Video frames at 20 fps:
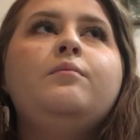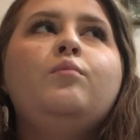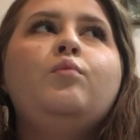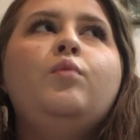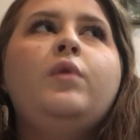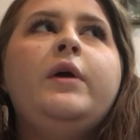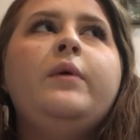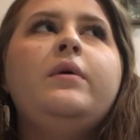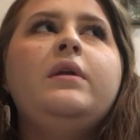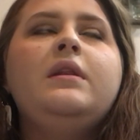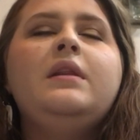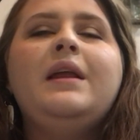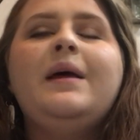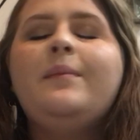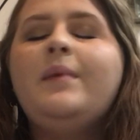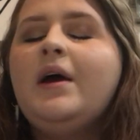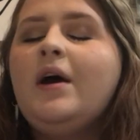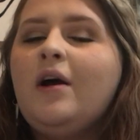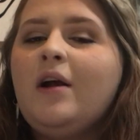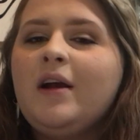we would
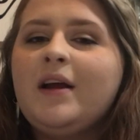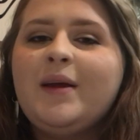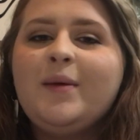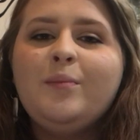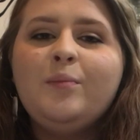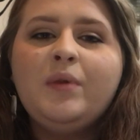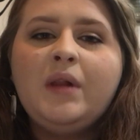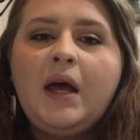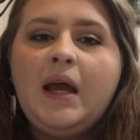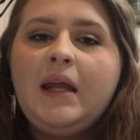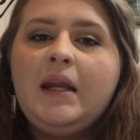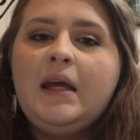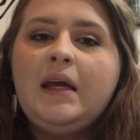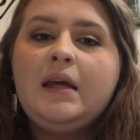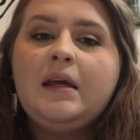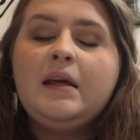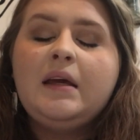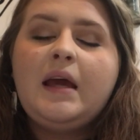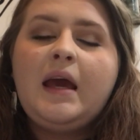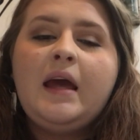limit our
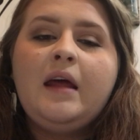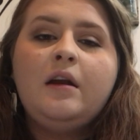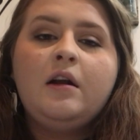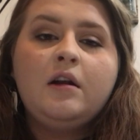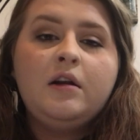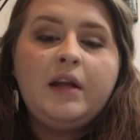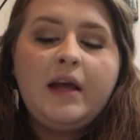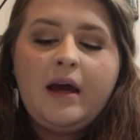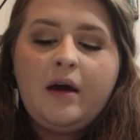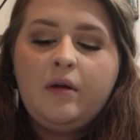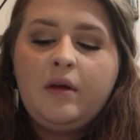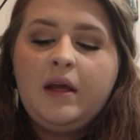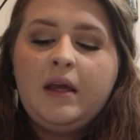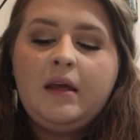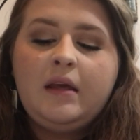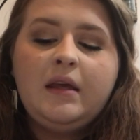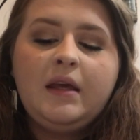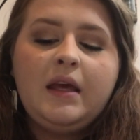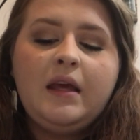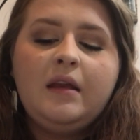complaining and our
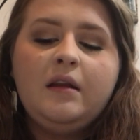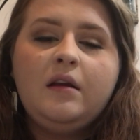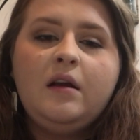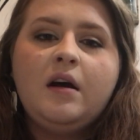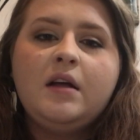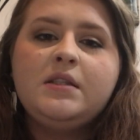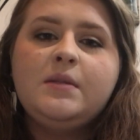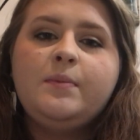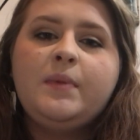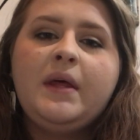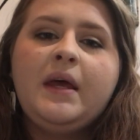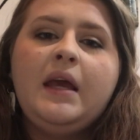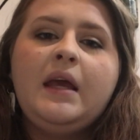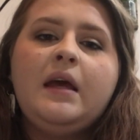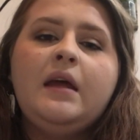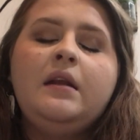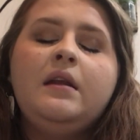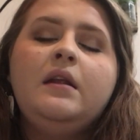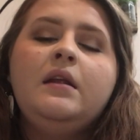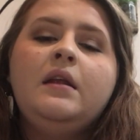doubting in God's
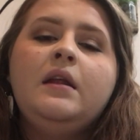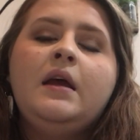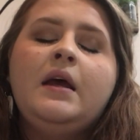plan,